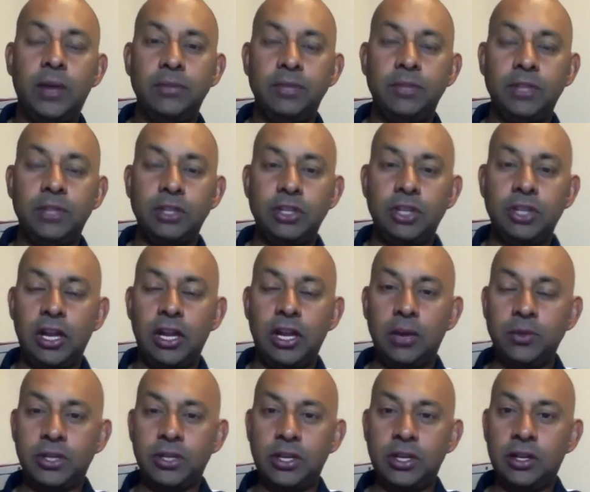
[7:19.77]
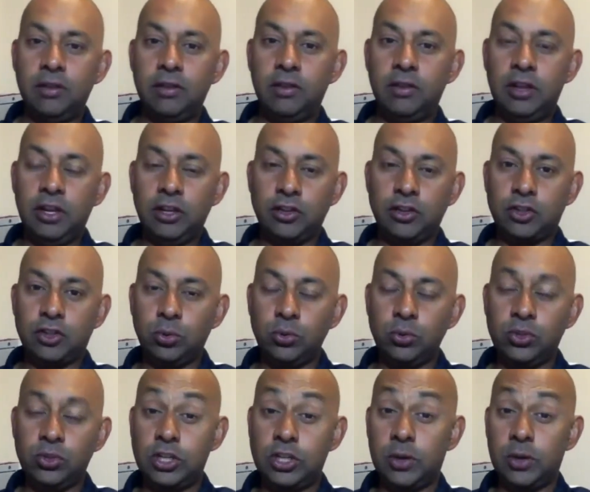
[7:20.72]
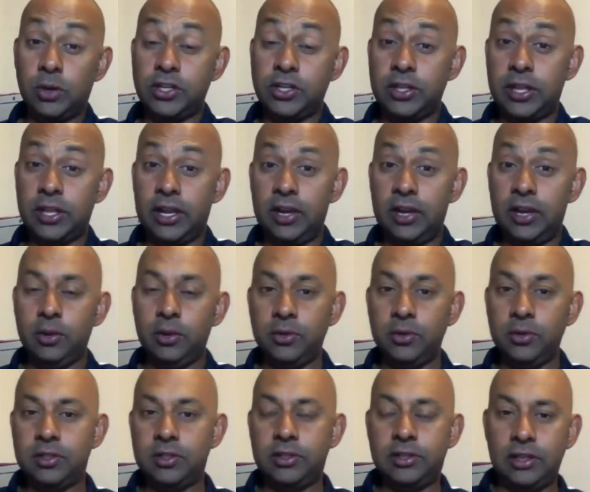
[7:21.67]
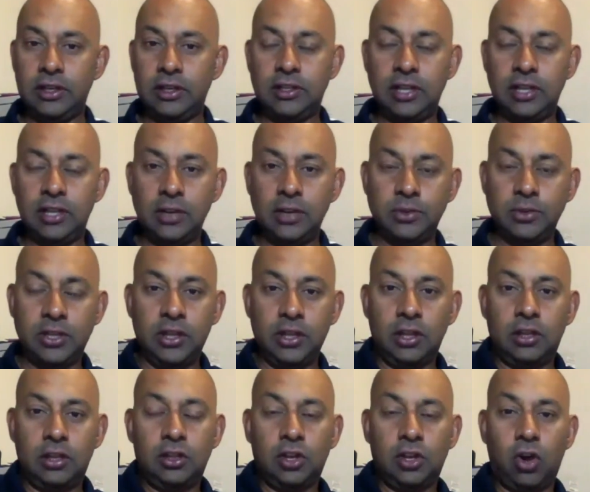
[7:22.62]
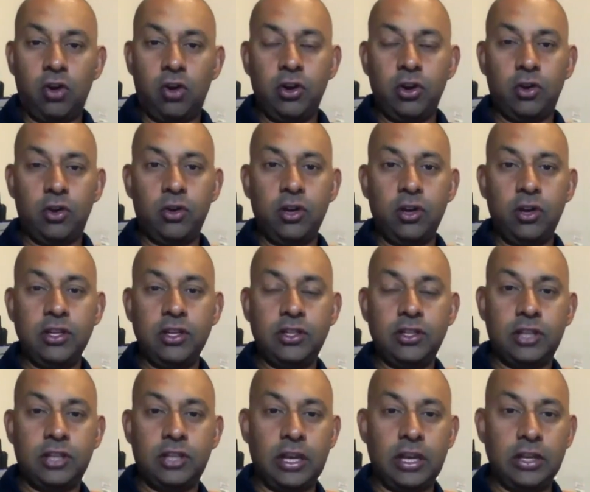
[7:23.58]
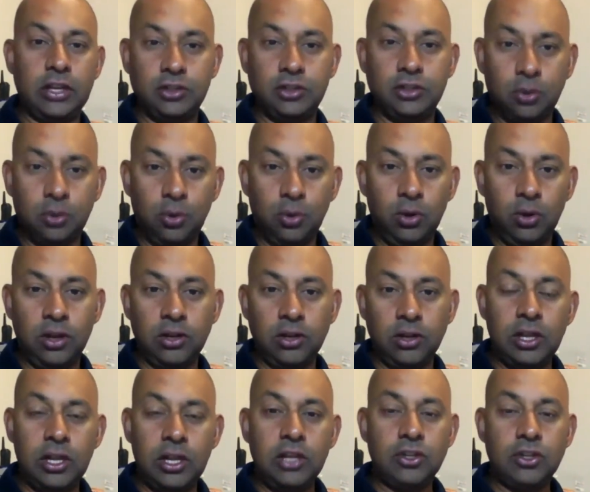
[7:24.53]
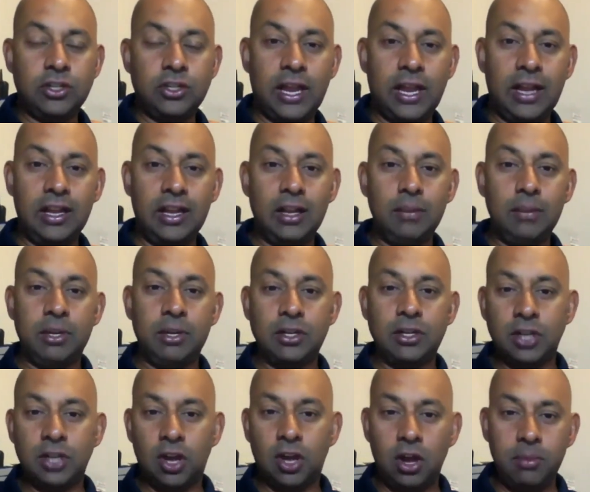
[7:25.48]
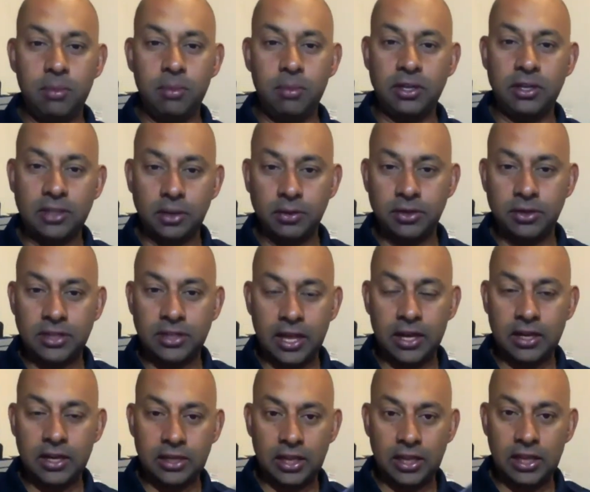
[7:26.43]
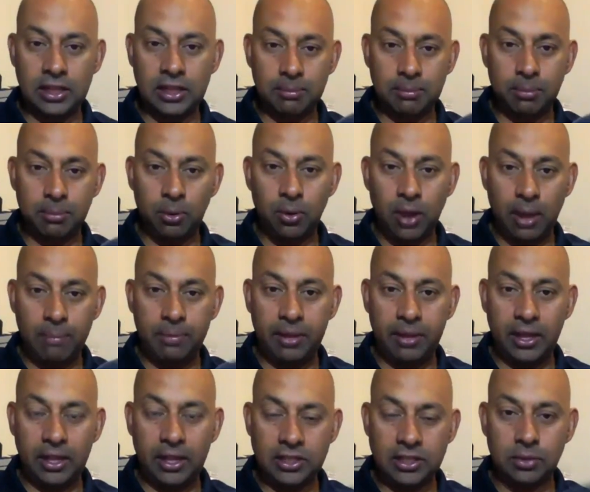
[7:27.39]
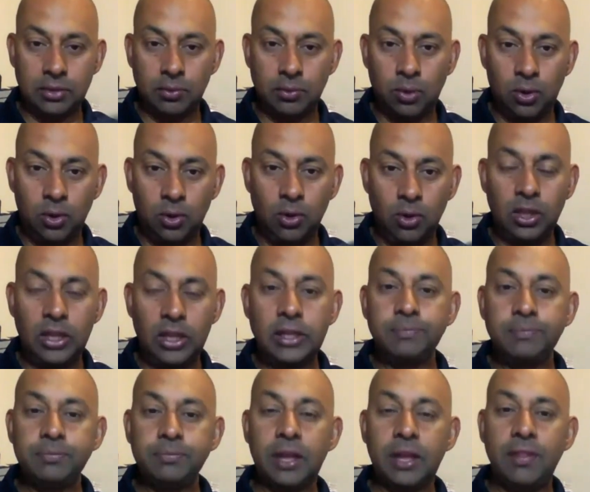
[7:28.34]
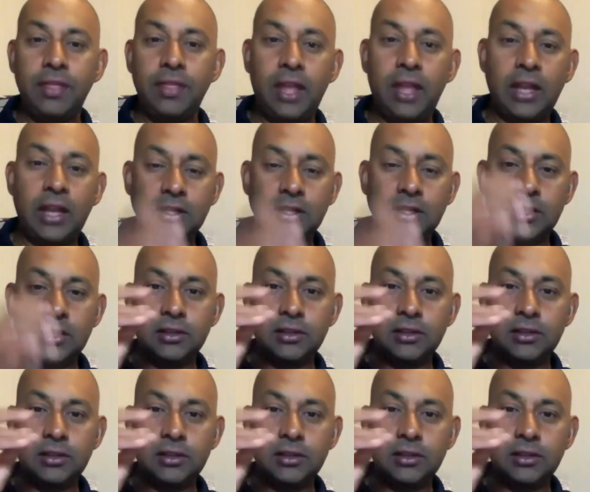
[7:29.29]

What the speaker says: Jigo was in a school situation there. He said he was in the corridor at his school and just had a little bit of time, and so he started to hit the ball up against the wall, and that